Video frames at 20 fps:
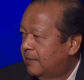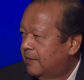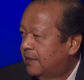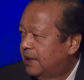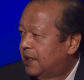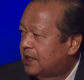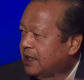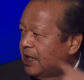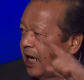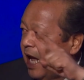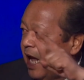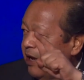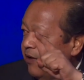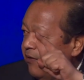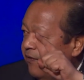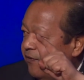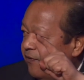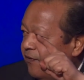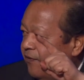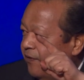this
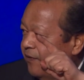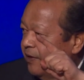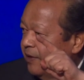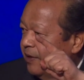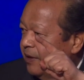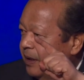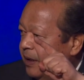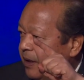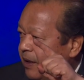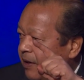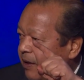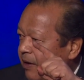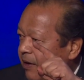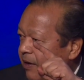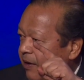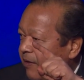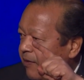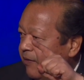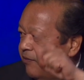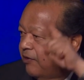life
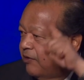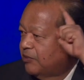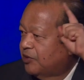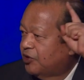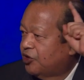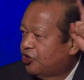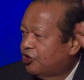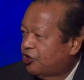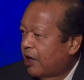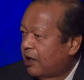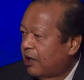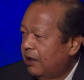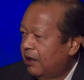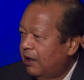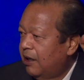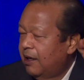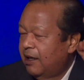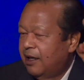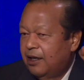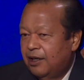from
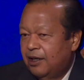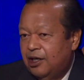struggle